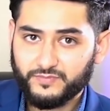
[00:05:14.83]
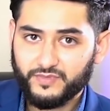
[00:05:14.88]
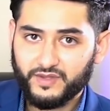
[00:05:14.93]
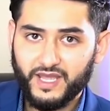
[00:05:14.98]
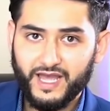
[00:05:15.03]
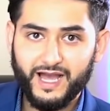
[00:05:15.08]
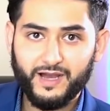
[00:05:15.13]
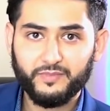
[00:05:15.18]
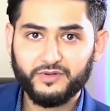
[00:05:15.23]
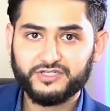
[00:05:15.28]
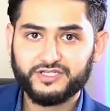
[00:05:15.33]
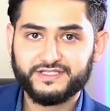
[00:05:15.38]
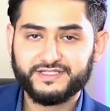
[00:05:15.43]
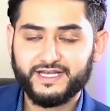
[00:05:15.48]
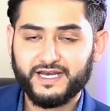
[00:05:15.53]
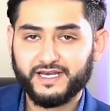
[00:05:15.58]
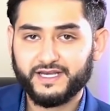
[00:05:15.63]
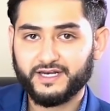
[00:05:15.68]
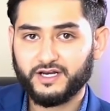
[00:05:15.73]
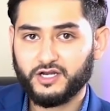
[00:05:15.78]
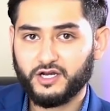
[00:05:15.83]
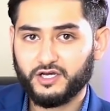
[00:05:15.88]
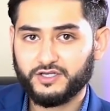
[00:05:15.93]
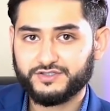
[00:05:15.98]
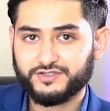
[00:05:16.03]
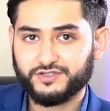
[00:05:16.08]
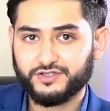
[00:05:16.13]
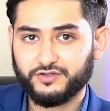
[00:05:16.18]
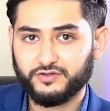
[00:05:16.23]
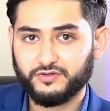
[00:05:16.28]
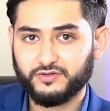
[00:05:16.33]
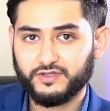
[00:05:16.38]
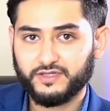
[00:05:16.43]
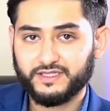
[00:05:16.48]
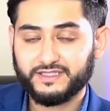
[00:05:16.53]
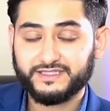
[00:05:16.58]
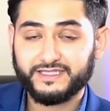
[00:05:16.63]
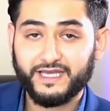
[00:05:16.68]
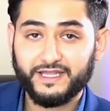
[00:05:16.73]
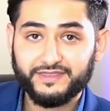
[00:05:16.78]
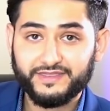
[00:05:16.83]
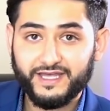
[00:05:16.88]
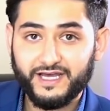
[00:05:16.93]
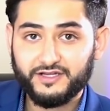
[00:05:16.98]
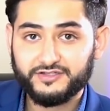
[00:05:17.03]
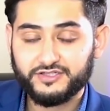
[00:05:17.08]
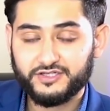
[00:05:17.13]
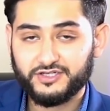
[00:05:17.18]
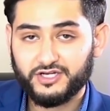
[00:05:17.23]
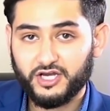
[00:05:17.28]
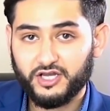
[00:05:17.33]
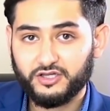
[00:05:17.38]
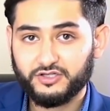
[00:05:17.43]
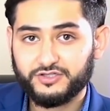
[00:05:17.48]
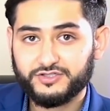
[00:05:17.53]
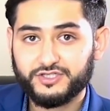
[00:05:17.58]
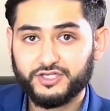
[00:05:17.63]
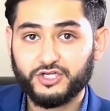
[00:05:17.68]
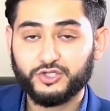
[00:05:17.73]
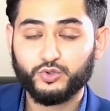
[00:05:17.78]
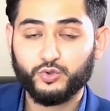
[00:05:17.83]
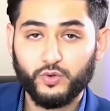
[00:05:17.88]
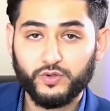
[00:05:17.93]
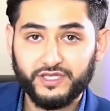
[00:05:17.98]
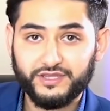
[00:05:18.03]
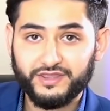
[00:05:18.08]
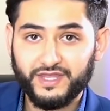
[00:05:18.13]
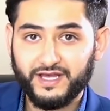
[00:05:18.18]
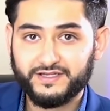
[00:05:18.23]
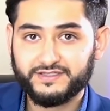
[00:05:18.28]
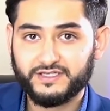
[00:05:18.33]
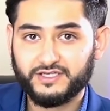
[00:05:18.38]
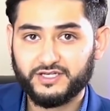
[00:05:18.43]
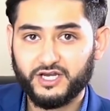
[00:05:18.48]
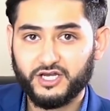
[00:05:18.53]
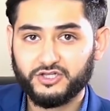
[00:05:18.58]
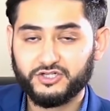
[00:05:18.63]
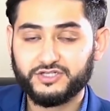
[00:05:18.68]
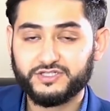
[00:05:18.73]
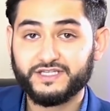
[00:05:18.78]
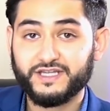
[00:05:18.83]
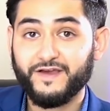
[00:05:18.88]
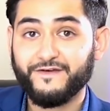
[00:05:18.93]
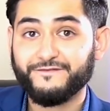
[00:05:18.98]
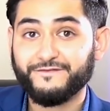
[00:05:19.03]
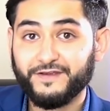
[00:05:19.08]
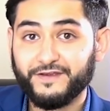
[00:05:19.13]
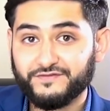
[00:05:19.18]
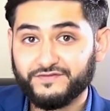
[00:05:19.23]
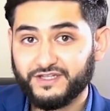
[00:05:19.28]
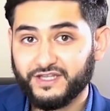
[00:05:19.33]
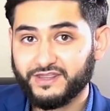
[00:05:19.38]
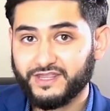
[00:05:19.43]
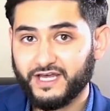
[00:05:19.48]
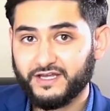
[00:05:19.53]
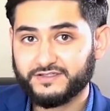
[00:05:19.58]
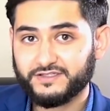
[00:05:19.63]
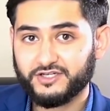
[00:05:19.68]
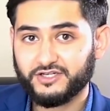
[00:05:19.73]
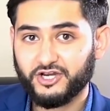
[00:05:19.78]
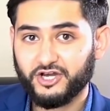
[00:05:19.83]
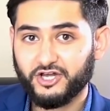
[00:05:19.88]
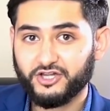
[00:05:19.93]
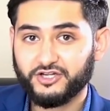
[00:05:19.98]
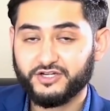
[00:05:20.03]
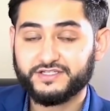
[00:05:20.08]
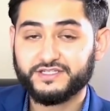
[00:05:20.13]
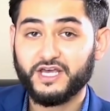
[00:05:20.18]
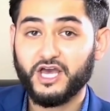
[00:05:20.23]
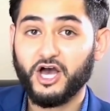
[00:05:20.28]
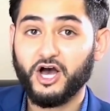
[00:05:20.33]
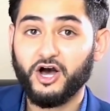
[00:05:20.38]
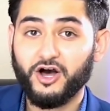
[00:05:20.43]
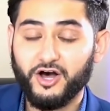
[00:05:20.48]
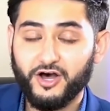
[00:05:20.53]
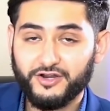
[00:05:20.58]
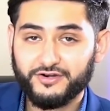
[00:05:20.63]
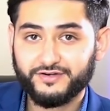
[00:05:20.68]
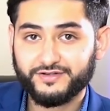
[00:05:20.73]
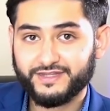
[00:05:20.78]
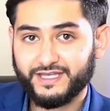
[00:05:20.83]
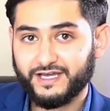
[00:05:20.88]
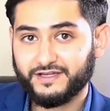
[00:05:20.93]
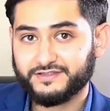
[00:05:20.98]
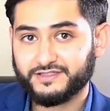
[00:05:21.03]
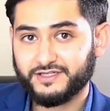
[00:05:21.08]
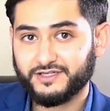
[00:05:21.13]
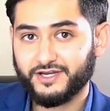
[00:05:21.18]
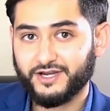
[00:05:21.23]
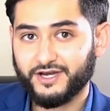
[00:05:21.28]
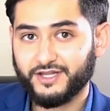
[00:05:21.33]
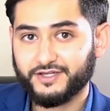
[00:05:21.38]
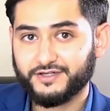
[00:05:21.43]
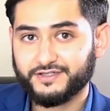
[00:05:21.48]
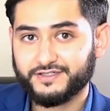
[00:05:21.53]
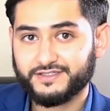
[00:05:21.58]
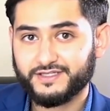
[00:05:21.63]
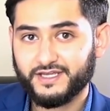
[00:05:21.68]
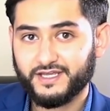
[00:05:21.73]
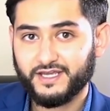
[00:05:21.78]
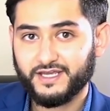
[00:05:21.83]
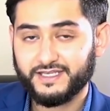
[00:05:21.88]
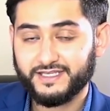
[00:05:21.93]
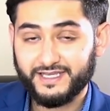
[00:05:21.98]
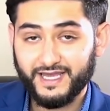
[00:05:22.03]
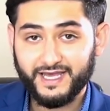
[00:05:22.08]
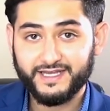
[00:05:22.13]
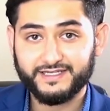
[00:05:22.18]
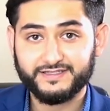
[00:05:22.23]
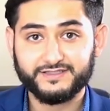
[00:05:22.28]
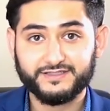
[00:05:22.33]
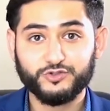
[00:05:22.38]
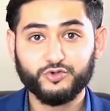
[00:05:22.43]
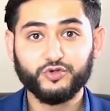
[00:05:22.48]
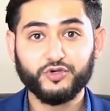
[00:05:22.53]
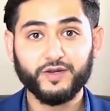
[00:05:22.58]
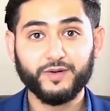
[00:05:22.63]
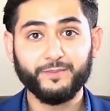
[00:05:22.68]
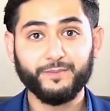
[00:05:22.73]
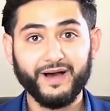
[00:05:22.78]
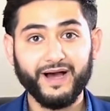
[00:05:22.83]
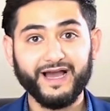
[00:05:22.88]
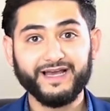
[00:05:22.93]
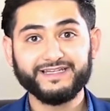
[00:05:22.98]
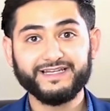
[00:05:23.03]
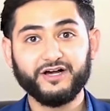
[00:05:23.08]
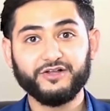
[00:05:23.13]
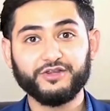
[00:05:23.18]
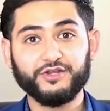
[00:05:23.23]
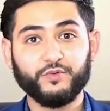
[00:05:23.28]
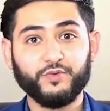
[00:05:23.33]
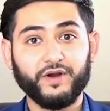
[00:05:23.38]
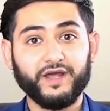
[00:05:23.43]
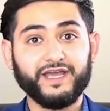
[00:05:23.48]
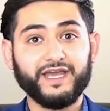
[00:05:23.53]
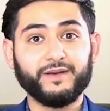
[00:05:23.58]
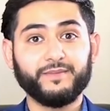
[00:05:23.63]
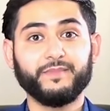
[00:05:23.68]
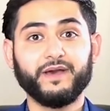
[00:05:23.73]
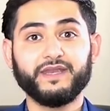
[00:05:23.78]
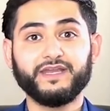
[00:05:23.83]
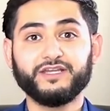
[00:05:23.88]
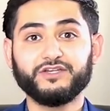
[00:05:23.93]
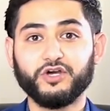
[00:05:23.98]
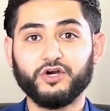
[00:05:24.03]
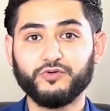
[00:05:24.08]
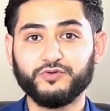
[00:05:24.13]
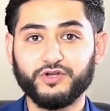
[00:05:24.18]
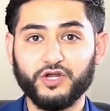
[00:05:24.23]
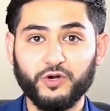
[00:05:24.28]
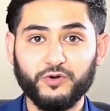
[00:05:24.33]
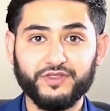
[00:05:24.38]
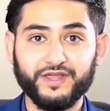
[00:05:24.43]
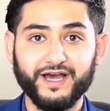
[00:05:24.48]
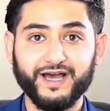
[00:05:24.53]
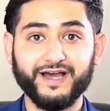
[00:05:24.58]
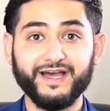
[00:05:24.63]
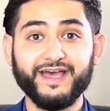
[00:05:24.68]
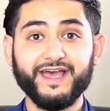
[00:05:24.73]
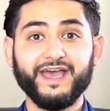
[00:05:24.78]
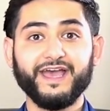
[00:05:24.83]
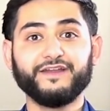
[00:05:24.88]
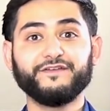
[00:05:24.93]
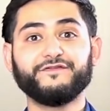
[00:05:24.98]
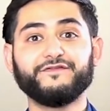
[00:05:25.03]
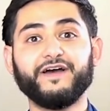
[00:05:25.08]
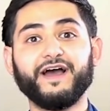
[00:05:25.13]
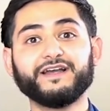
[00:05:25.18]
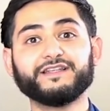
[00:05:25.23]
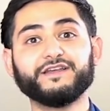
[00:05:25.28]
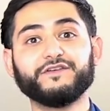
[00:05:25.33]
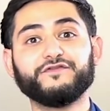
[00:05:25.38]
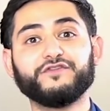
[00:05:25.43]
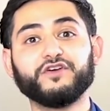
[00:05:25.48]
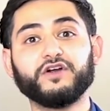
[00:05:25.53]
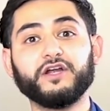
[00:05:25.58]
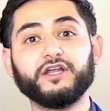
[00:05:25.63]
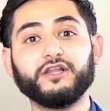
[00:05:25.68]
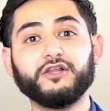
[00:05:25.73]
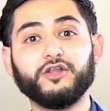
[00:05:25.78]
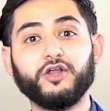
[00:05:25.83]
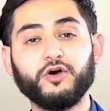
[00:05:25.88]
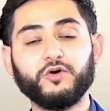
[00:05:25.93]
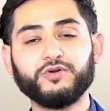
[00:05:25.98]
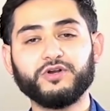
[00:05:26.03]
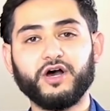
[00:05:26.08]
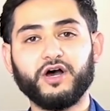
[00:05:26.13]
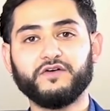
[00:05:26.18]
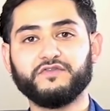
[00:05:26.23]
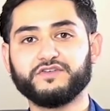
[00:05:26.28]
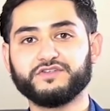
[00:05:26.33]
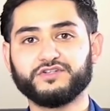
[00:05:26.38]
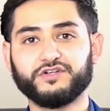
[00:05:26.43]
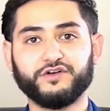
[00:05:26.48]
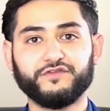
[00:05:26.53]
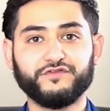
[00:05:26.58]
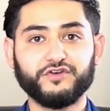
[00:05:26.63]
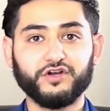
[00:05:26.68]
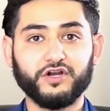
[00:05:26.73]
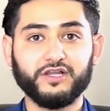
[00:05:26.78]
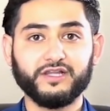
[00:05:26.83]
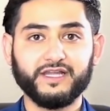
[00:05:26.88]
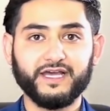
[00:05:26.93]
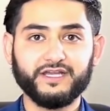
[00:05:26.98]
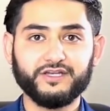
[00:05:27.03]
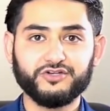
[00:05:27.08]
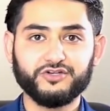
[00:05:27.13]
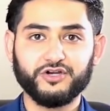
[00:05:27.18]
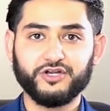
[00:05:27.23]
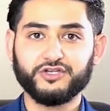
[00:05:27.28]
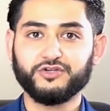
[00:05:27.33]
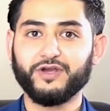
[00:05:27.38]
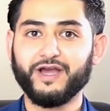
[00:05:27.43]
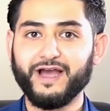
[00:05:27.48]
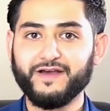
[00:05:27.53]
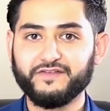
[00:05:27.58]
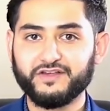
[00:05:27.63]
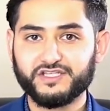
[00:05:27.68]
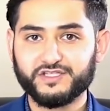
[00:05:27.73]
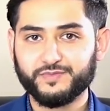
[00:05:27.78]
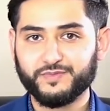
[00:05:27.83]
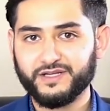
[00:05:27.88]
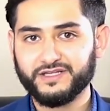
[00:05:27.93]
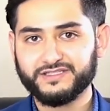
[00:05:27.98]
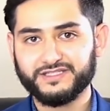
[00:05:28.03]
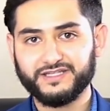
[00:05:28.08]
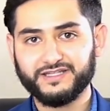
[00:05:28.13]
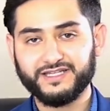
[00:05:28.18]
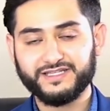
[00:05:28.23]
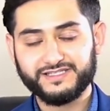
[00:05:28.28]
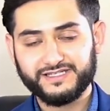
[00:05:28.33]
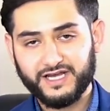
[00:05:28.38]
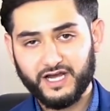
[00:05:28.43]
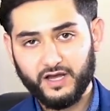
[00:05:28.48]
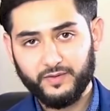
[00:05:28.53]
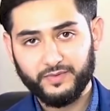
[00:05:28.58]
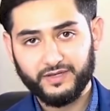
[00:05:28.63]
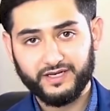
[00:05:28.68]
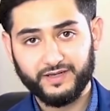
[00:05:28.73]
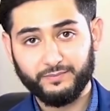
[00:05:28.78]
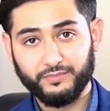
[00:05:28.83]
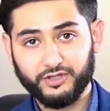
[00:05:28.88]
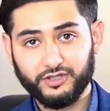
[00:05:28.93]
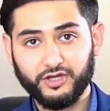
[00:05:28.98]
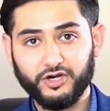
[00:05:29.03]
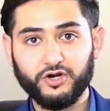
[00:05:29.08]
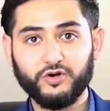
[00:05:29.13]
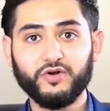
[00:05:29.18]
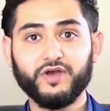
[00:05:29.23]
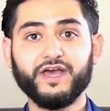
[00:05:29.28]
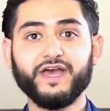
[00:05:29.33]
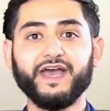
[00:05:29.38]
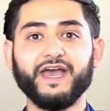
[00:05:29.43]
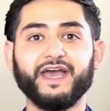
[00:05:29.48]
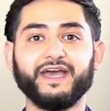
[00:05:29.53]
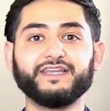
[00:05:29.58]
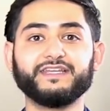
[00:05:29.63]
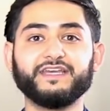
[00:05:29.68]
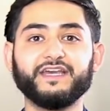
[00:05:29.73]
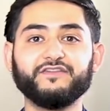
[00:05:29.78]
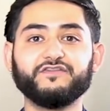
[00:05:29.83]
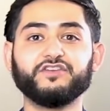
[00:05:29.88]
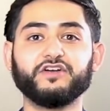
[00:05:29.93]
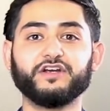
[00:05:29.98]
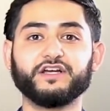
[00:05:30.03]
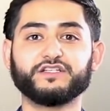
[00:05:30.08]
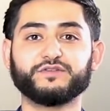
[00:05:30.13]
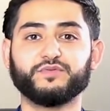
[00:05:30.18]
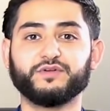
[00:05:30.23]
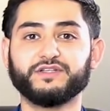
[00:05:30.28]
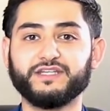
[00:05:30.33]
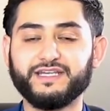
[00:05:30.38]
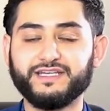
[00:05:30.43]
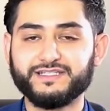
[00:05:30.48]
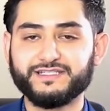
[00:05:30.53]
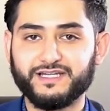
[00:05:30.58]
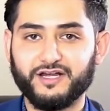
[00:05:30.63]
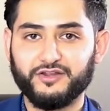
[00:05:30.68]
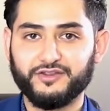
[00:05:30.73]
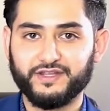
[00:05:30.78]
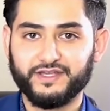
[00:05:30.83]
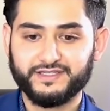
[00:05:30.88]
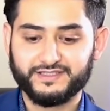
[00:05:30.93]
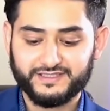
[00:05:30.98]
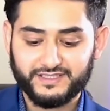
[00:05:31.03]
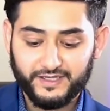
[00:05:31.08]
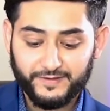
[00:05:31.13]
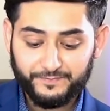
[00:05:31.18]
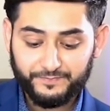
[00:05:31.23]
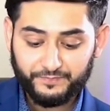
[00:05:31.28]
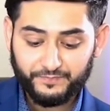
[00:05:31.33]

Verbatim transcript: How much is that gonna cost you? ten thousand dollars, twenty thousand dollars, fifty thousand dollars, one hundred thousand dollars? Yes, you can buy down the rate, and many don't know that. In fact, if you're a loan officer, if you're a lender and you have experience in this, comment below and give your expertise on this.